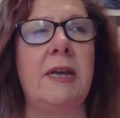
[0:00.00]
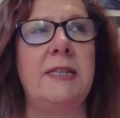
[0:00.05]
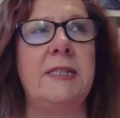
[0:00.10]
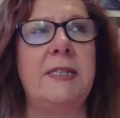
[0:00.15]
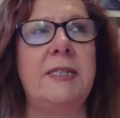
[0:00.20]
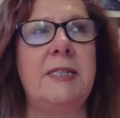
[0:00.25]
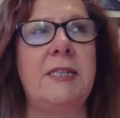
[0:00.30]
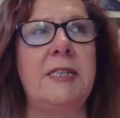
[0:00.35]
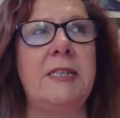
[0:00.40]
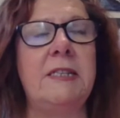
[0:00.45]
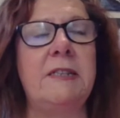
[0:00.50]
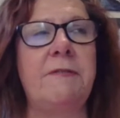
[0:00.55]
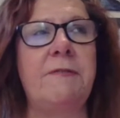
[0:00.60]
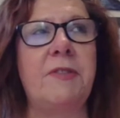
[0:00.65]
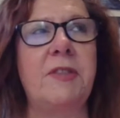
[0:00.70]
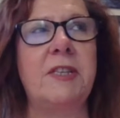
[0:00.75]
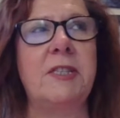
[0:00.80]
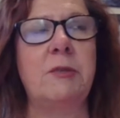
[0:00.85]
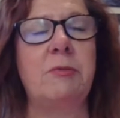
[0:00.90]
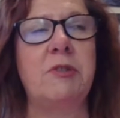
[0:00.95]
and seeing
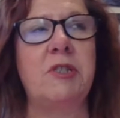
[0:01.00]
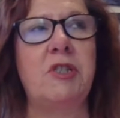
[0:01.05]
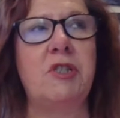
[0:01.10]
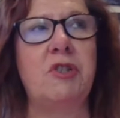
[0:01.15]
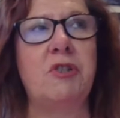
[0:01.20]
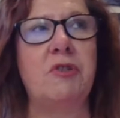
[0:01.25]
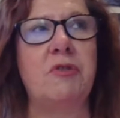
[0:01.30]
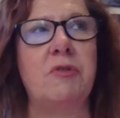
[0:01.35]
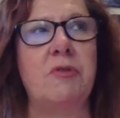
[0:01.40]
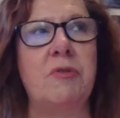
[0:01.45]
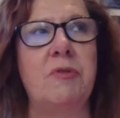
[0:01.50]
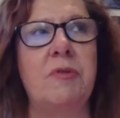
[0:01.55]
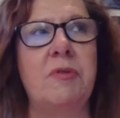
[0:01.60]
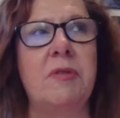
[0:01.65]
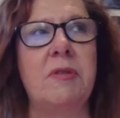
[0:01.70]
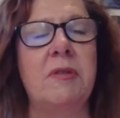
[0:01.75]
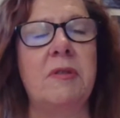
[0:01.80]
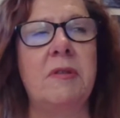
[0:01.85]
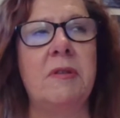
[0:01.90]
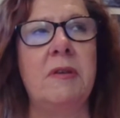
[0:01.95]
if this was
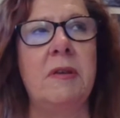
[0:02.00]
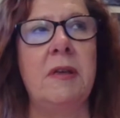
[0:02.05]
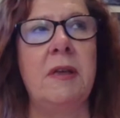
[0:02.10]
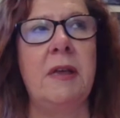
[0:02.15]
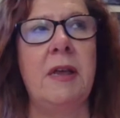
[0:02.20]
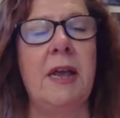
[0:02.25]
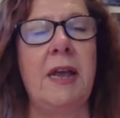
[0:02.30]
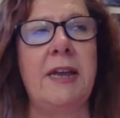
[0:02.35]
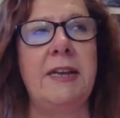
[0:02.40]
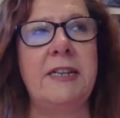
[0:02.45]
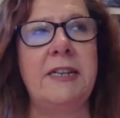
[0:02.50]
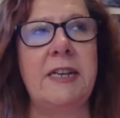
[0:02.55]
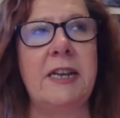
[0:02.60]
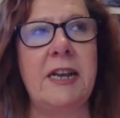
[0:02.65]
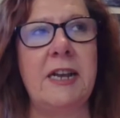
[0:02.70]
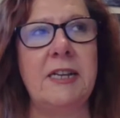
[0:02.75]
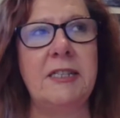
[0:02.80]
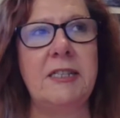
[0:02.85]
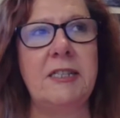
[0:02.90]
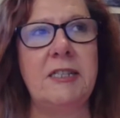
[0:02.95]
truth. And it
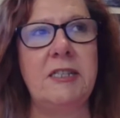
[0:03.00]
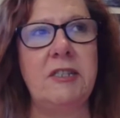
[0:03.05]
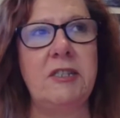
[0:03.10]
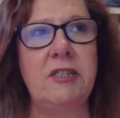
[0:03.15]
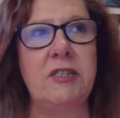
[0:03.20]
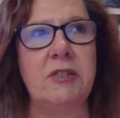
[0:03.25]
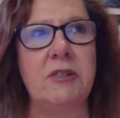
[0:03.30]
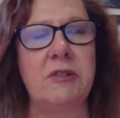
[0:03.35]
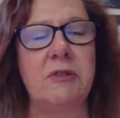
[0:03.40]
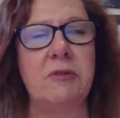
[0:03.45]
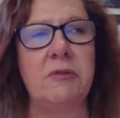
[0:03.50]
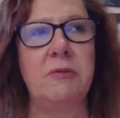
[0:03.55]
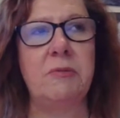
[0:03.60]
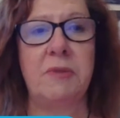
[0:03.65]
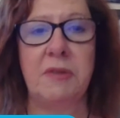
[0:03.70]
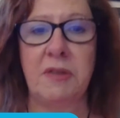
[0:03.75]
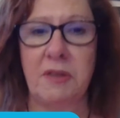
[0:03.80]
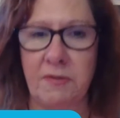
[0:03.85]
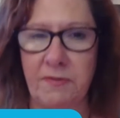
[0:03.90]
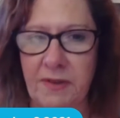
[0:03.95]
has to do
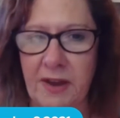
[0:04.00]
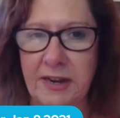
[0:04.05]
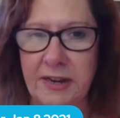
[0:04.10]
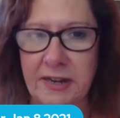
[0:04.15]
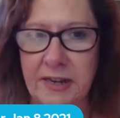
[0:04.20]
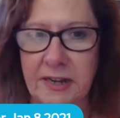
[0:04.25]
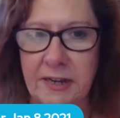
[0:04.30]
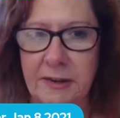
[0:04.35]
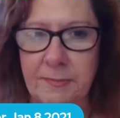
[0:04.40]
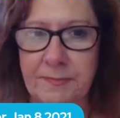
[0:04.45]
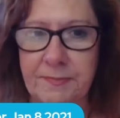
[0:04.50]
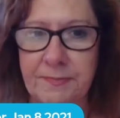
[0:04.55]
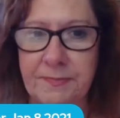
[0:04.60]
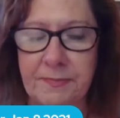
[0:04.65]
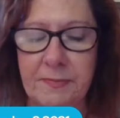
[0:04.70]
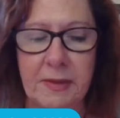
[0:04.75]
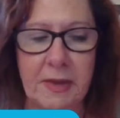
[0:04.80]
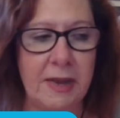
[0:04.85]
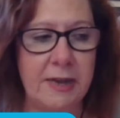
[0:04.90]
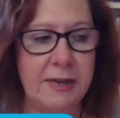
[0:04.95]
with the Vatican.
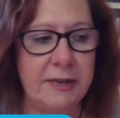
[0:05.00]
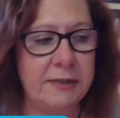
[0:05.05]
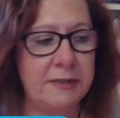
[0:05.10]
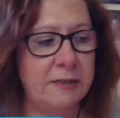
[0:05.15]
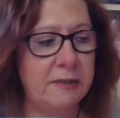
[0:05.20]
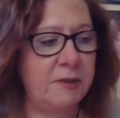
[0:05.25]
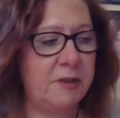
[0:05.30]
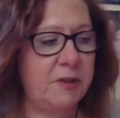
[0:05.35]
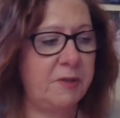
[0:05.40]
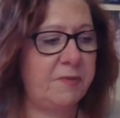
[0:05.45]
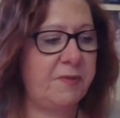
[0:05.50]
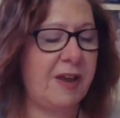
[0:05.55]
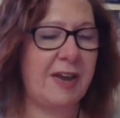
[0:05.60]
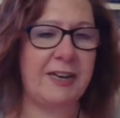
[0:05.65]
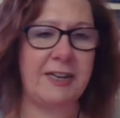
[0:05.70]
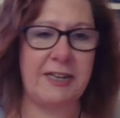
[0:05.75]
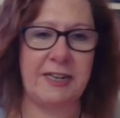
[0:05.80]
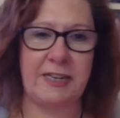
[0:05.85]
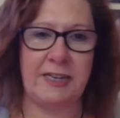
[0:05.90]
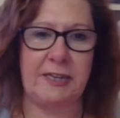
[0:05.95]
And the
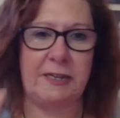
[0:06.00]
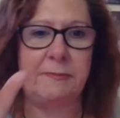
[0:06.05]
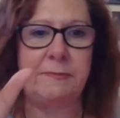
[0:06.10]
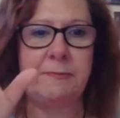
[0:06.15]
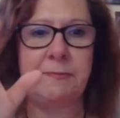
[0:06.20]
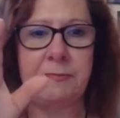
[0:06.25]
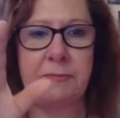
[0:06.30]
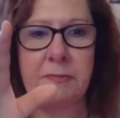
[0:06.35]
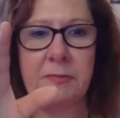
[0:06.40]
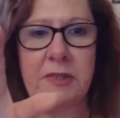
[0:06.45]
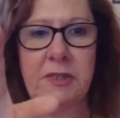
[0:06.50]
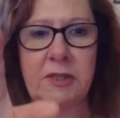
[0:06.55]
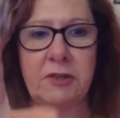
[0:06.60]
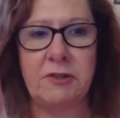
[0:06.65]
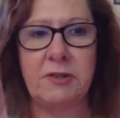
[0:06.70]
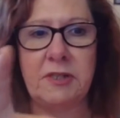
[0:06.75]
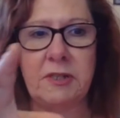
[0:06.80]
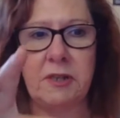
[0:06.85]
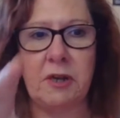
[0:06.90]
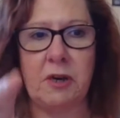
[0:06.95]
Vatican,
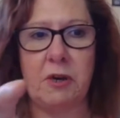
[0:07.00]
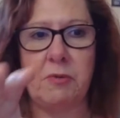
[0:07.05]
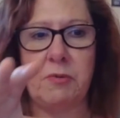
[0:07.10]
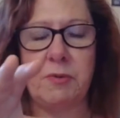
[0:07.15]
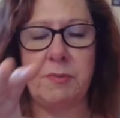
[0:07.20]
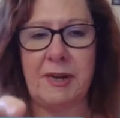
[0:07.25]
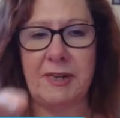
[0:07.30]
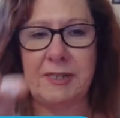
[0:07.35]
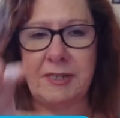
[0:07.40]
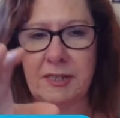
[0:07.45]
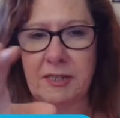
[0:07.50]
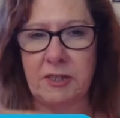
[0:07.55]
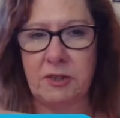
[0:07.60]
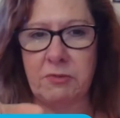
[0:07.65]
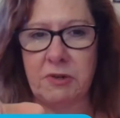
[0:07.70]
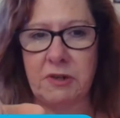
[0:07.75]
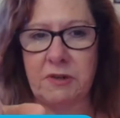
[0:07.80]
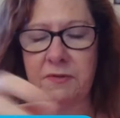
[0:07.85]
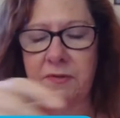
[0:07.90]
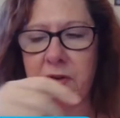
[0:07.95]
years ago, when my
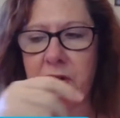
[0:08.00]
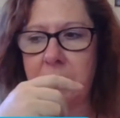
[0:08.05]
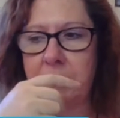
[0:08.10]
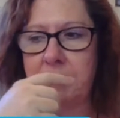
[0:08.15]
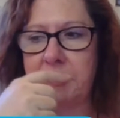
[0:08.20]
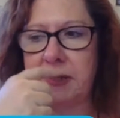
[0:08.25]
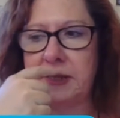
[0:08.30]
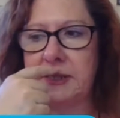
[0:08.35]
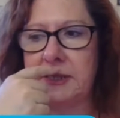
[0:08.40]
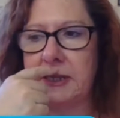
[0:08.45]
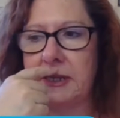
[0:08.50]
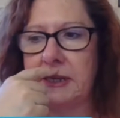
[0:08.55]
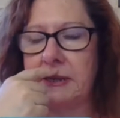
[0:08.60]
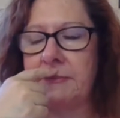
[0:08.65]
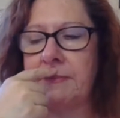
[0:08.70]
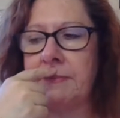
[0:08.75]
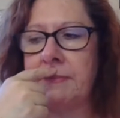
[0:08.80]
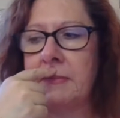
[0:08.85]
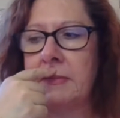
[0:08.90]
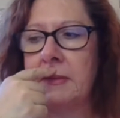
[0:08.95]
sister worked for
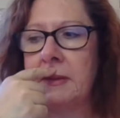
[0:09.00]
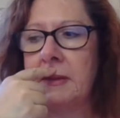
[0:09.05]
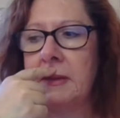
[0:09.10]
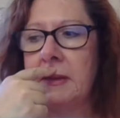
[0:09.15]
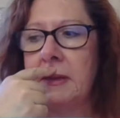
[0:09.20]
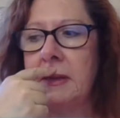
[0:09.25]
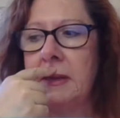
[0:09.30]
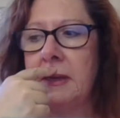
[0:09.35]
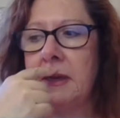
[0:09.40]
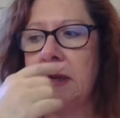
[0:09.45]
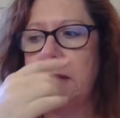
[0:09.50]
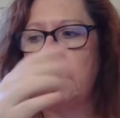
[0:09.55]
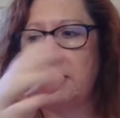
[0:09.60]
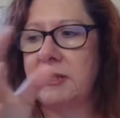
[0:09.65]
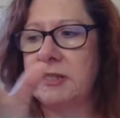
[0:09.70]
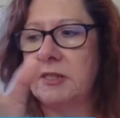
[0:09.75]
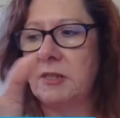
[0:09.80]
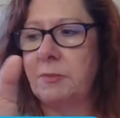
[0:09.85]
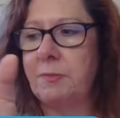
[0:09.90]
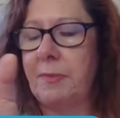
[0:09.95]
RBC,
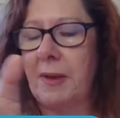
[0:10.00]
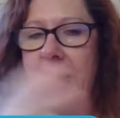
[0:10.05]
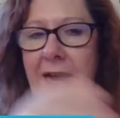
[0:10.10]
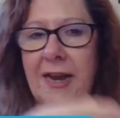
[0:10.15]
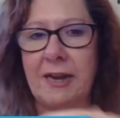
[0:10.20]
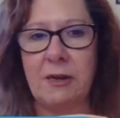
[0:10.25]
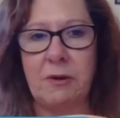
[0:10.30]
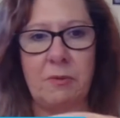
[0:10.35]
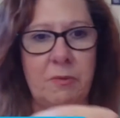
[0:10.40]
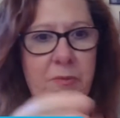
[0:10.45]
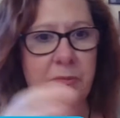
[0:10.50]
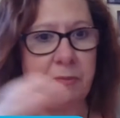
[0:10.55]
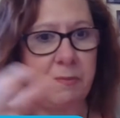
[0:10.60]
this is back